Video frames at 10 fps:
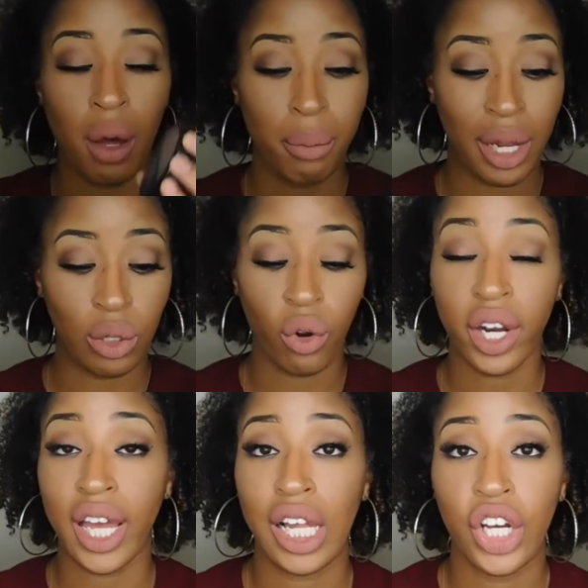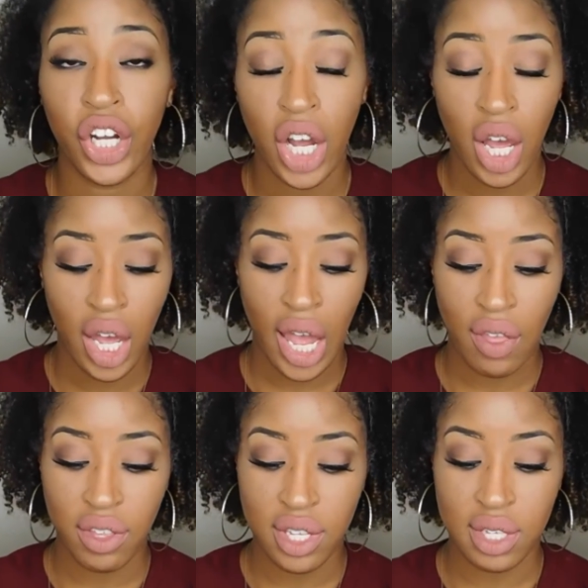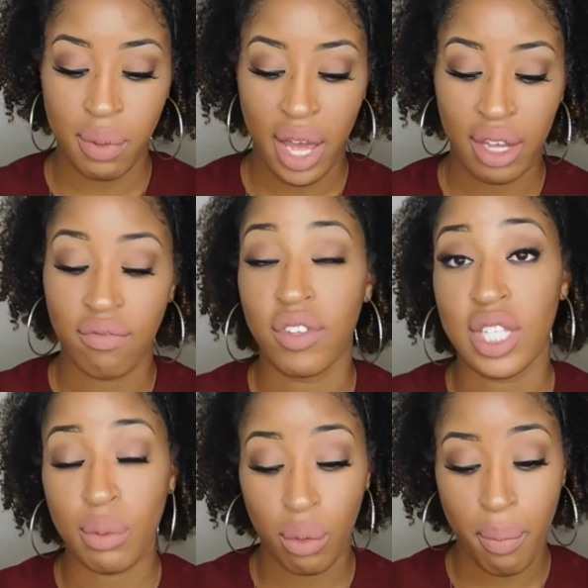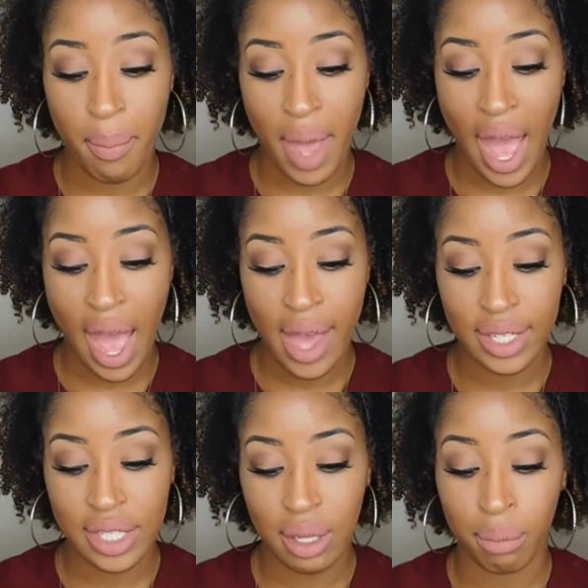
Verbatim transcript: my Laura Geller, and this is my Invisible Matte